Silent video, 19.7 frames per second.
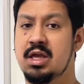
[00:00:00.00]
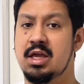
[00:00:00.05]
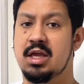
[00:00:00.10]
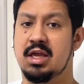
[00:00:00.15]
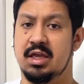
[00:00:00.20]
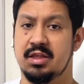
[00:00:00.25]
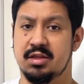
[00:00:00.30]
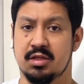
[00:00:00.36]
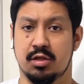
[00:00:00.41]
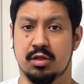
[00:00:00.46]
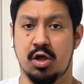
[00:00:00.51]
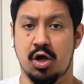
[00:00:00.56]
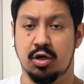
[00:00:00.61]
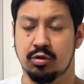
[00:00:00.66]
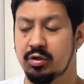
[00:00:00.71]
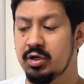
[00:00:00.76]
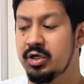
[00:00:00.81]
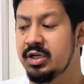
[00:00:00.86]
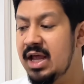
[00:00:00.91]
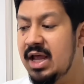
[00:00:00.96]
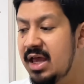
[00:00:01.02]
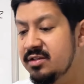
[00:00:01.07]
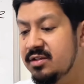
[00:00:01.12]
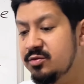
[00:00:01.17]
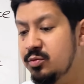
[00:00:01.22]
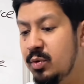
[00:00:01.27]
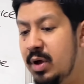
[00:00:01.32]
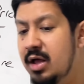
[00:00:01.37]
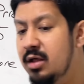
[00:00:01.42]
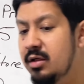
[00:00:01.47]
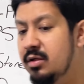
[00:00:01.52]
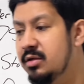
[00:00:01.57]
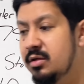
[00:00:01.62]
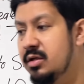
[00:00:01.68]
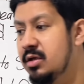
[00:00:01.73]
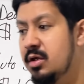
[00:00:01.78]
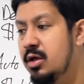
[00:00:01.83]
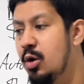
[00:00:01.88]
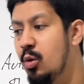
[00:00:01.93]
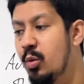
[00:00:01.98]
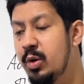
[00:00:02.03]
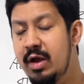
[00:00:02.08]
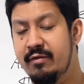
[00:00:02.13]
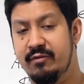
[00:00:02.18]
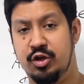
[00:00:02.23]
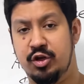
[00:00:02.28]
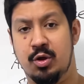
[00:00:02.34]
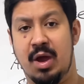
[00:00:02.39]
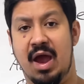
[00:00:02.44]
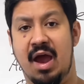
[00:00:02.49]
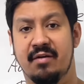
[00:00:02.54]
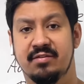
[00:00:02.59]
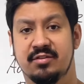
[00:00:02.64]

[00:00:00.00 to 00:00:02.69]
in the long run as well, whenever you have